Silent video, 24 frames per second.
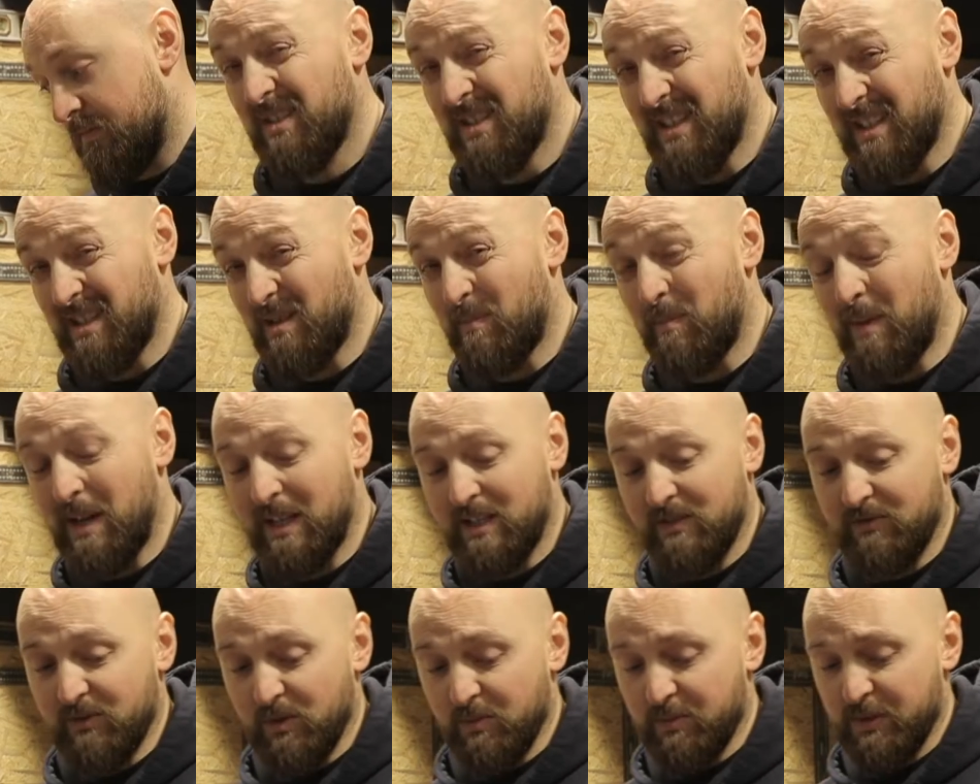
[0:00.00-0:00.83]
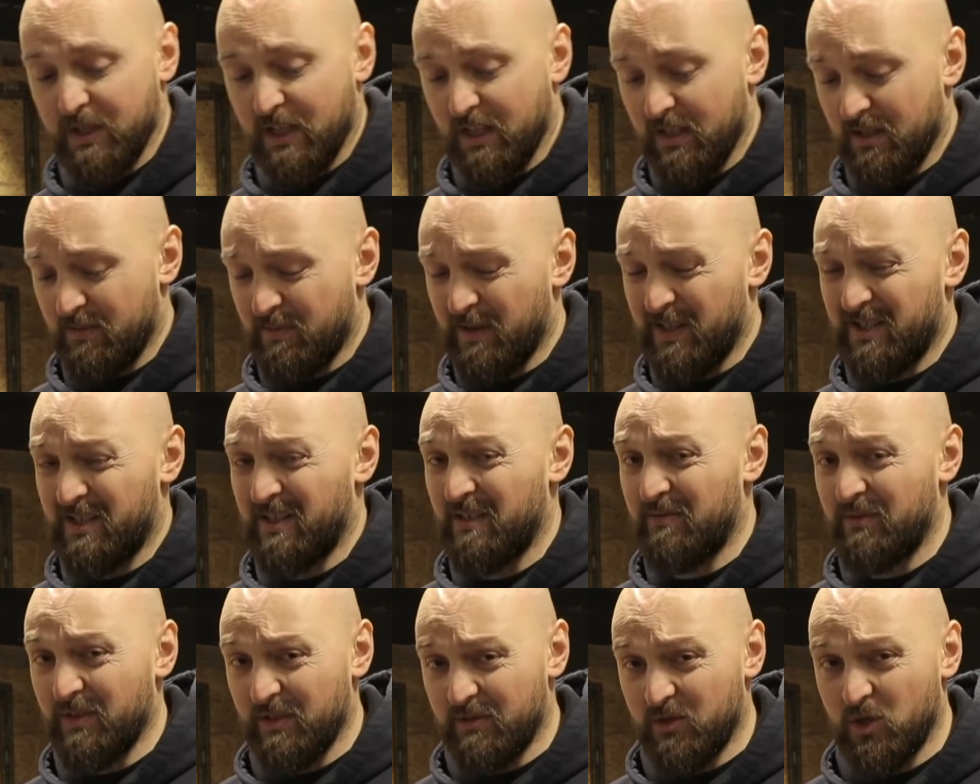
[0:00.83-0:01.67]
So that's a massive upside,
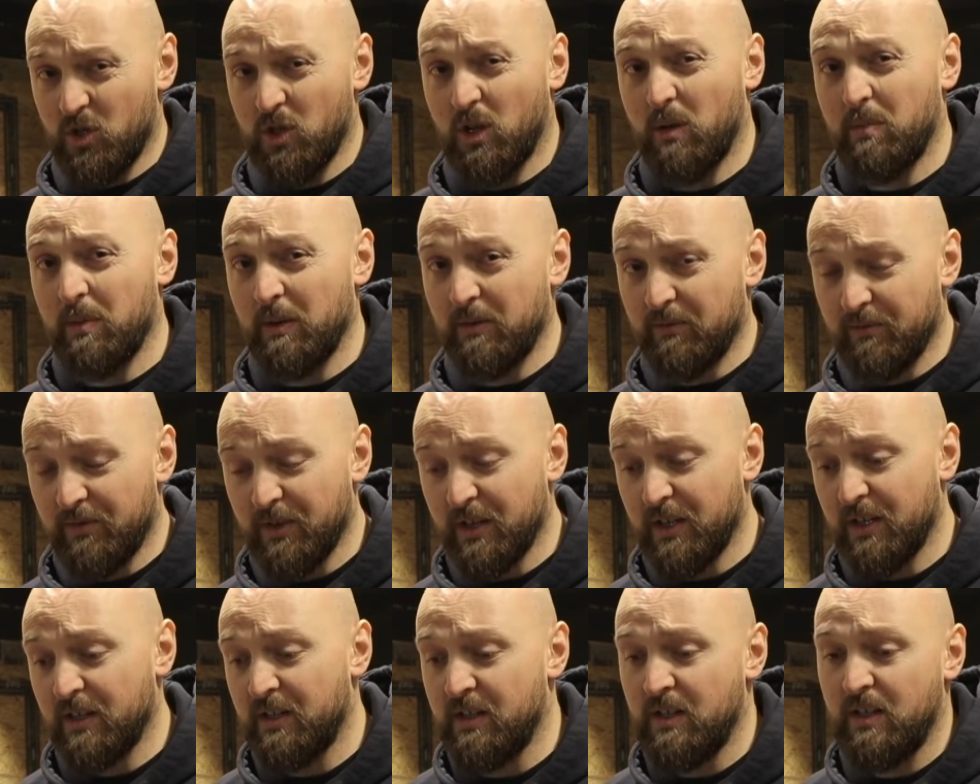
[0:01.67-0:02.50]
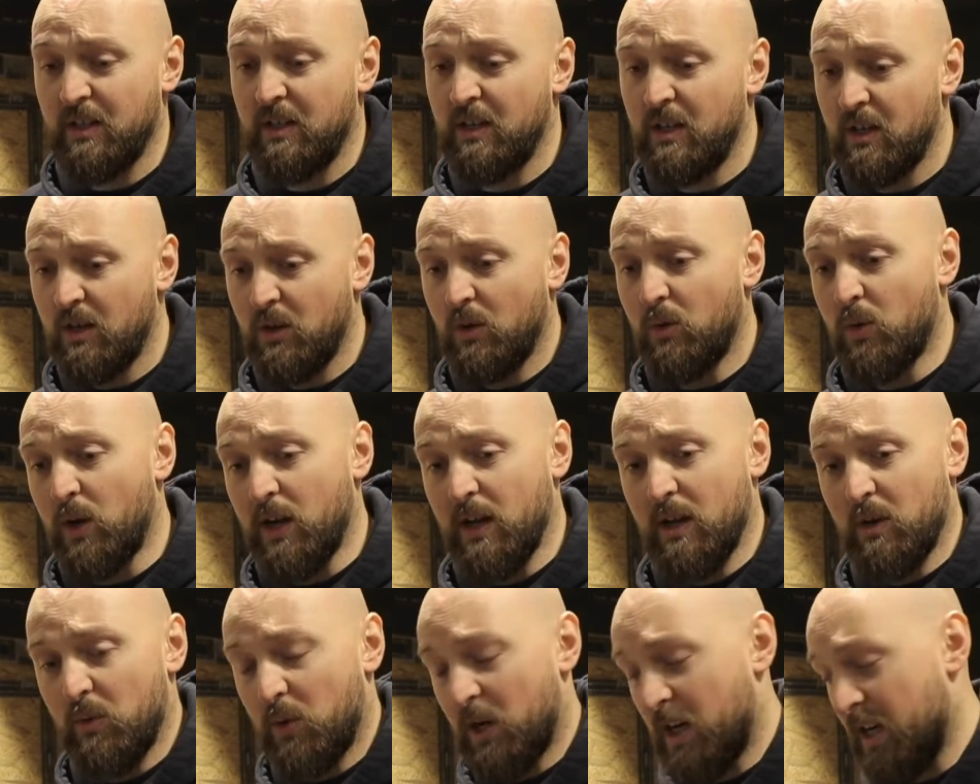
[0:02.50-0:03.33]
especially if you're chopping for
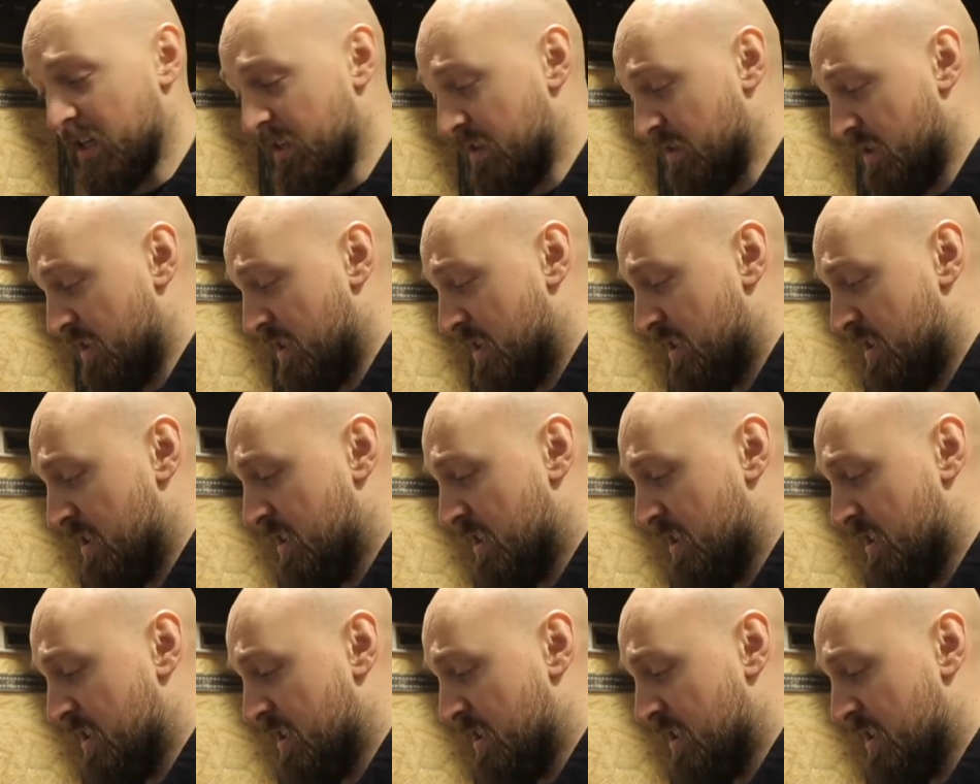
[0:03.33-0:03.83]
quite a while.